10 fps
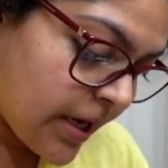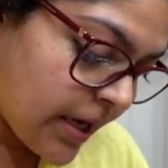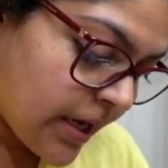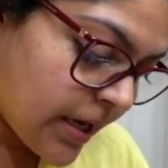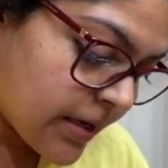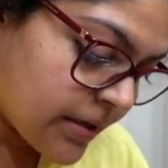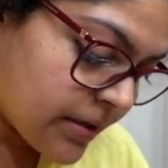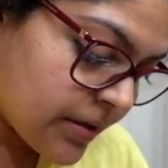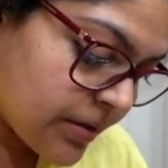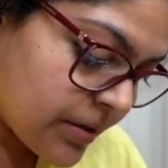and
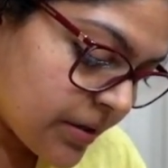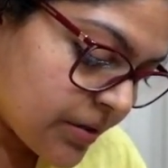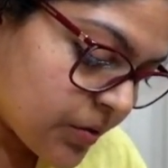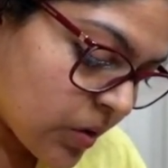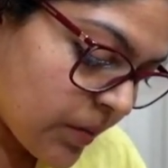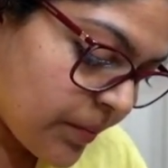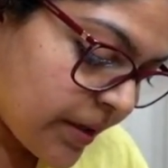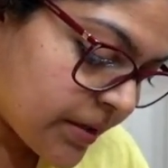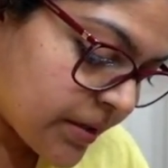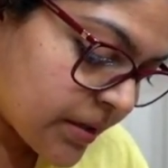drop
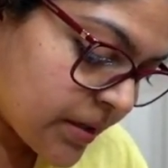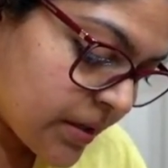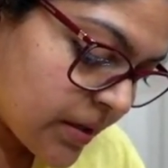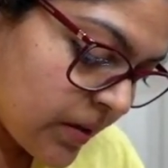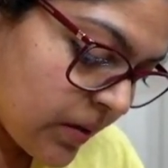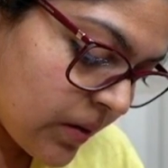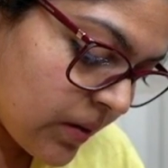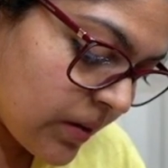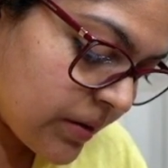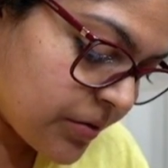
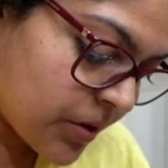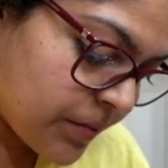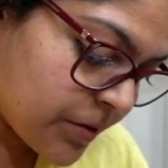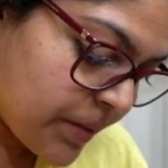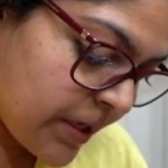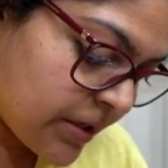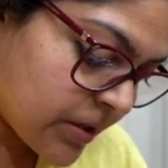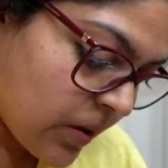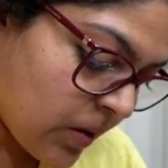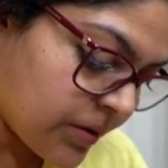the
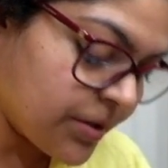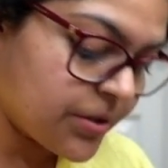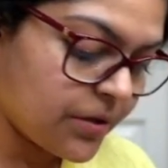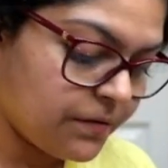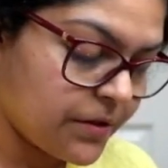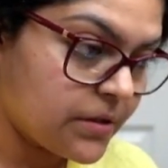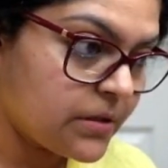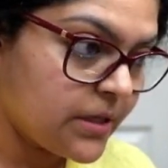paint on the surface.